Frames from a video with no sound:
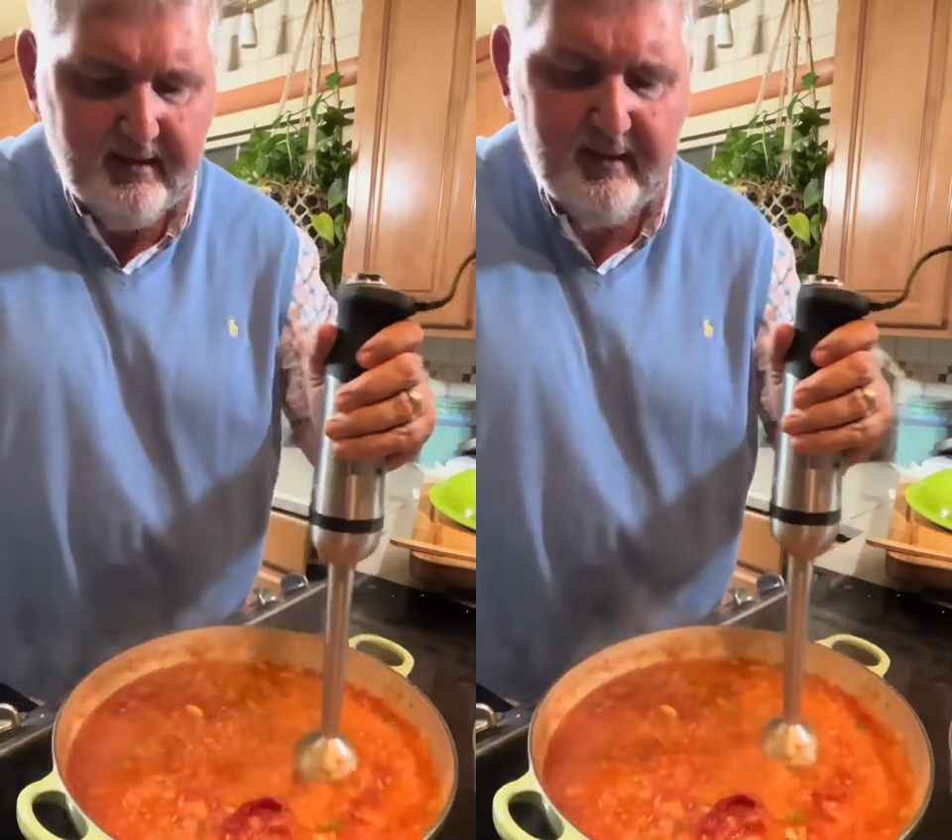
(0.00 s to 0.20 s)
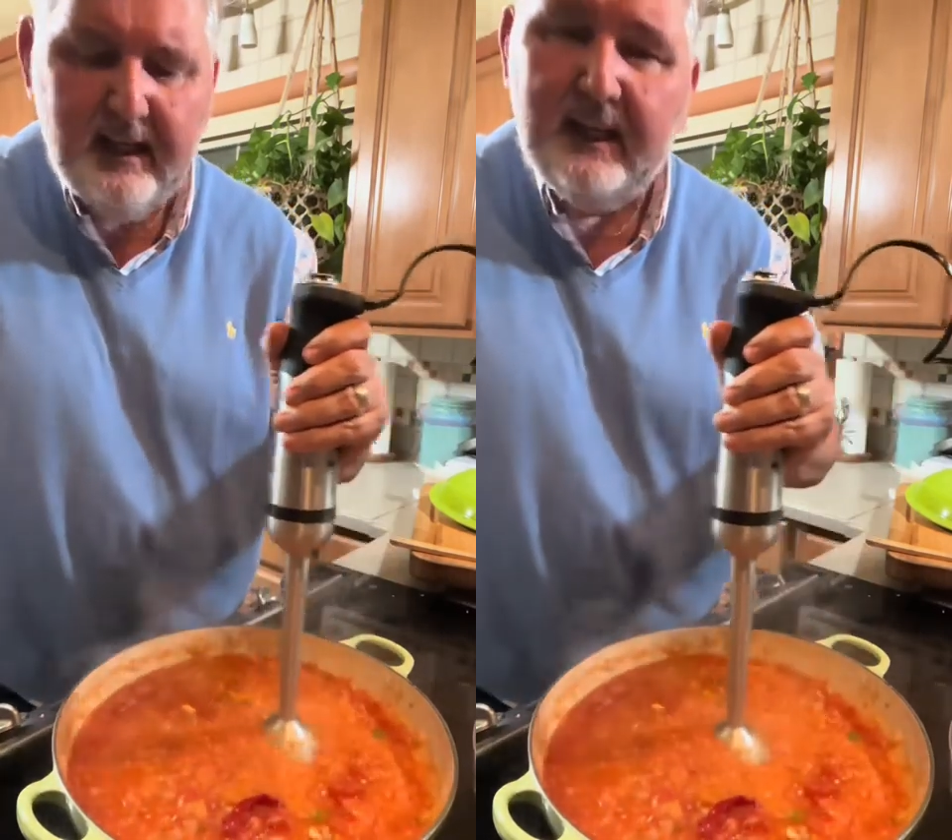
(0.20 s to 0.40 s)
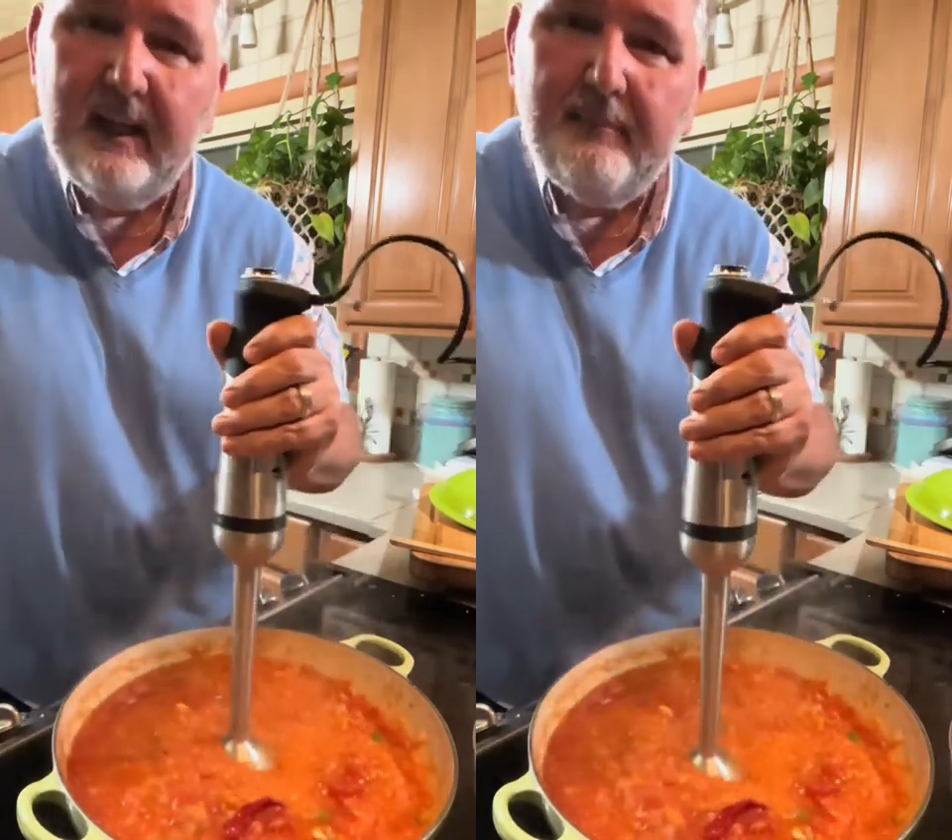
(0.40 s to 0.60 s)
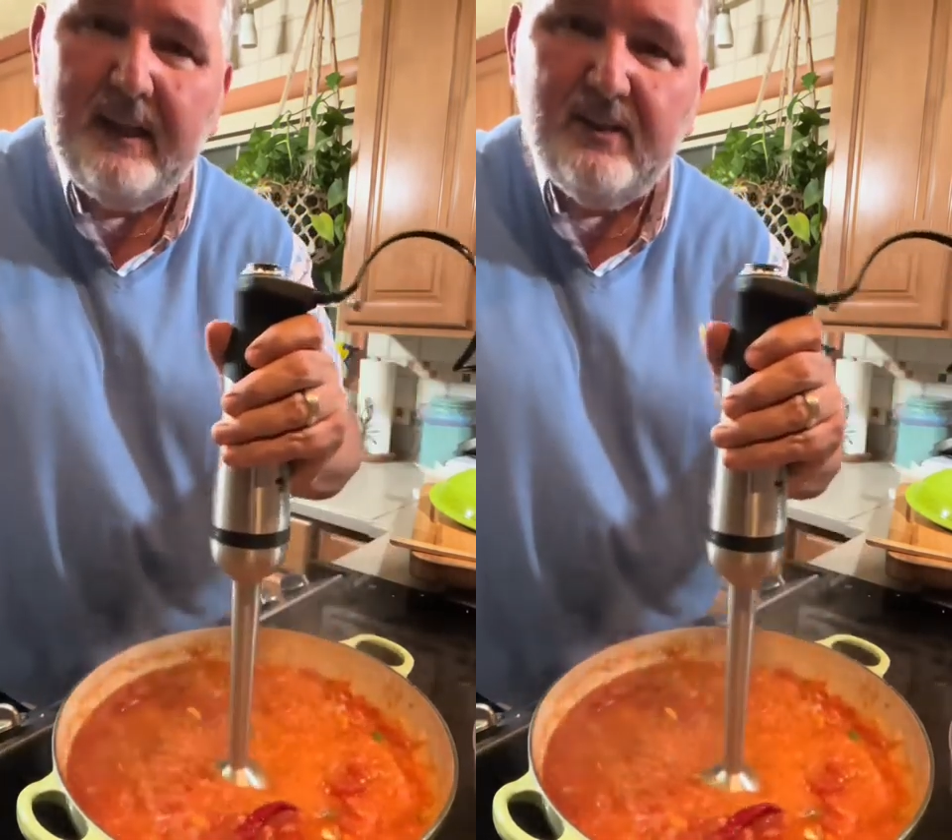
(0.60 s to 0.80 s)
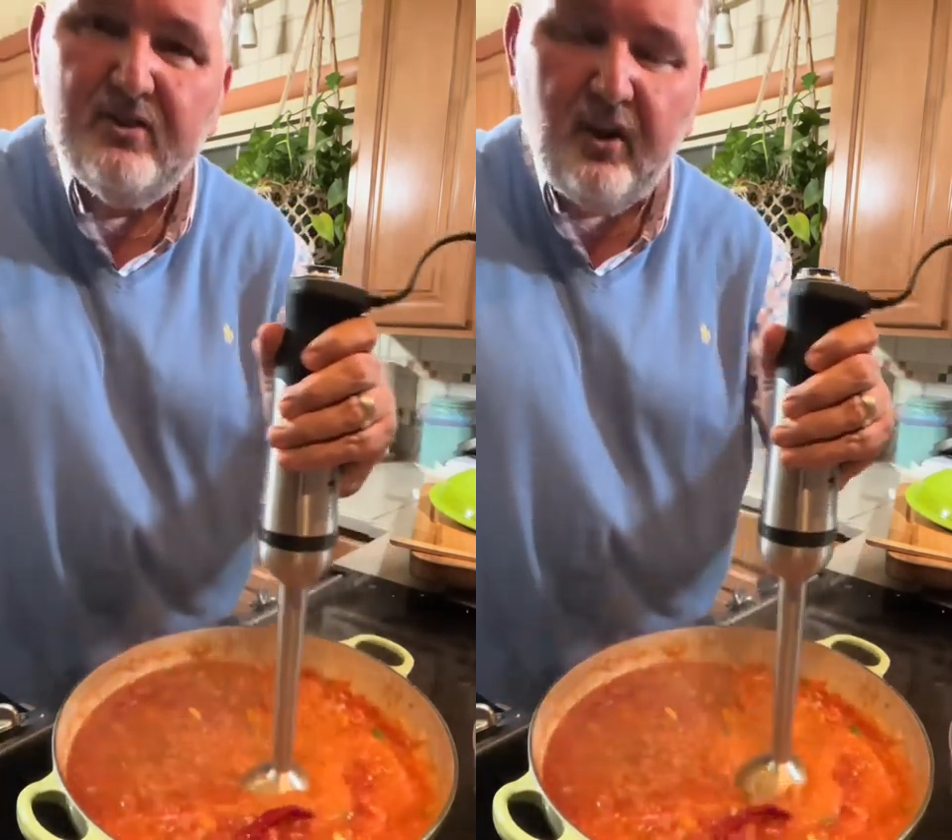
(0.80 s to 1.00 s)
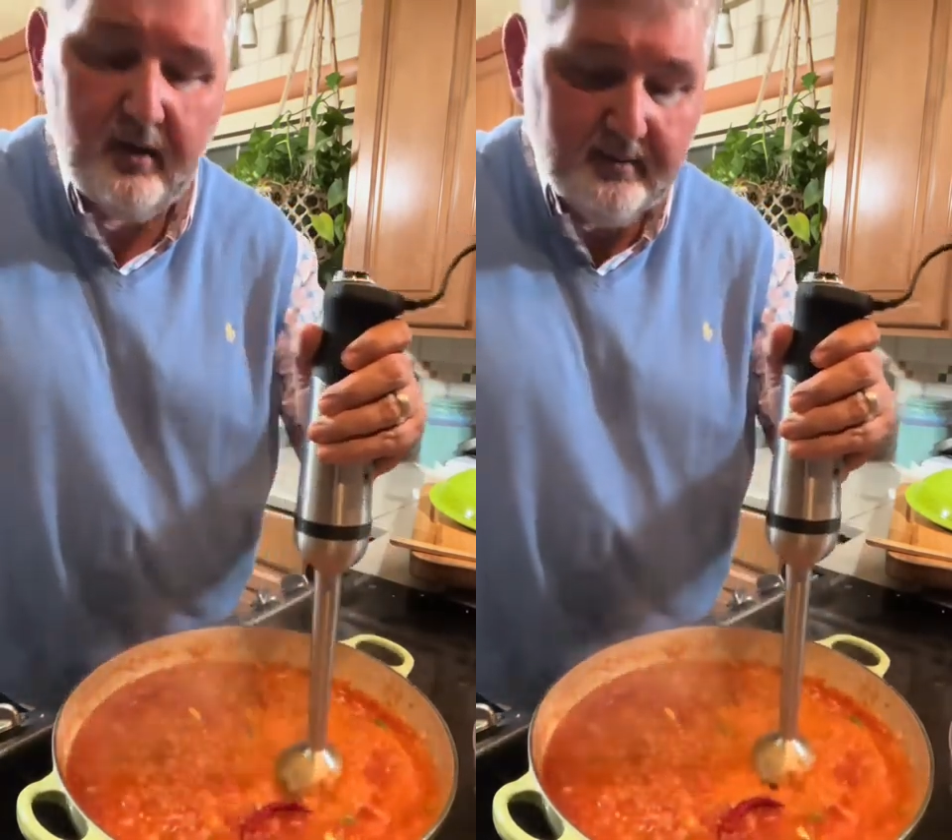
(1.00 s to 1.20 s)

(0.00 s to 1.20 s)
thicken up that sauce.